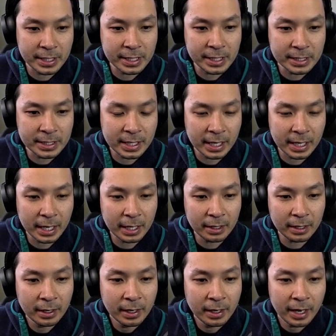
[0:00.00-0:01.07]
that hit
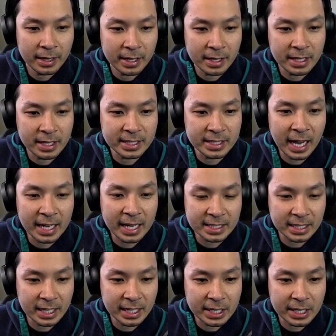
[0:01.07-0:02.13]
and then these 9s that hit
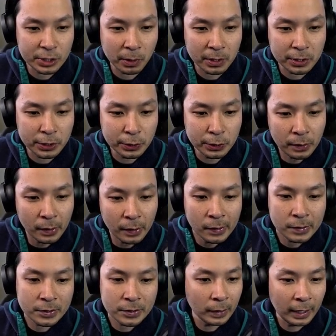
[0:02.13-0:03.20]
as well too.
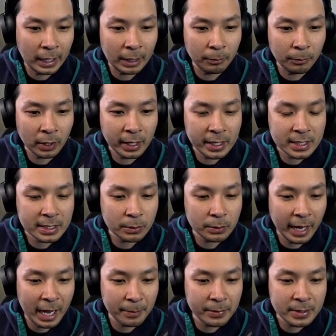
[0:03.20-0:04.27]
So we'll kind of see what
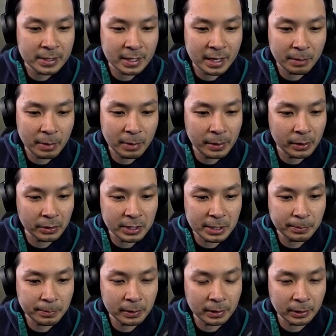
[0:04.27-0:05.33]
happens. I think maybe I'll dip a
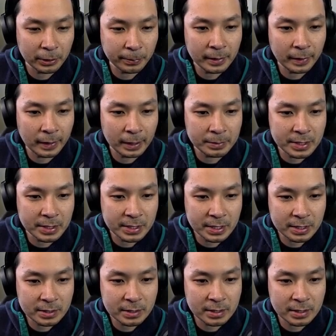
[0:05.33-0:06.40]
little bit since
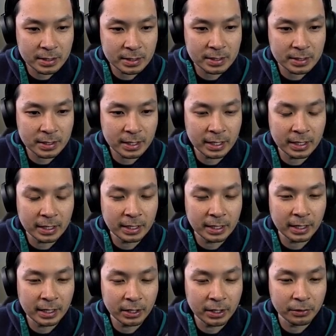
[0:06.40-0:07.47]
this is
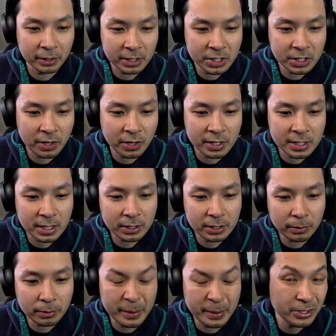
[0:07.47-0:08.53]
a really strong signal,
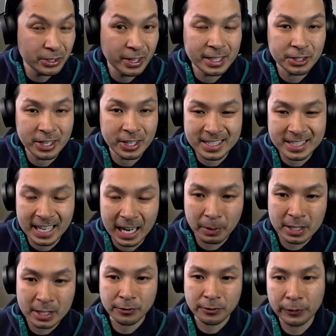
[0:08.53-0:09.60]
maybe trade sideways
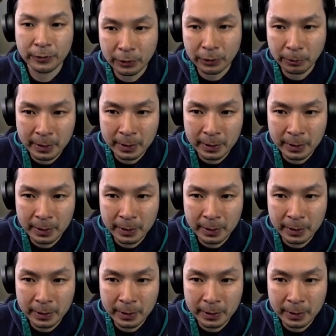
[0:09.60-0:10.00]
for a little bit.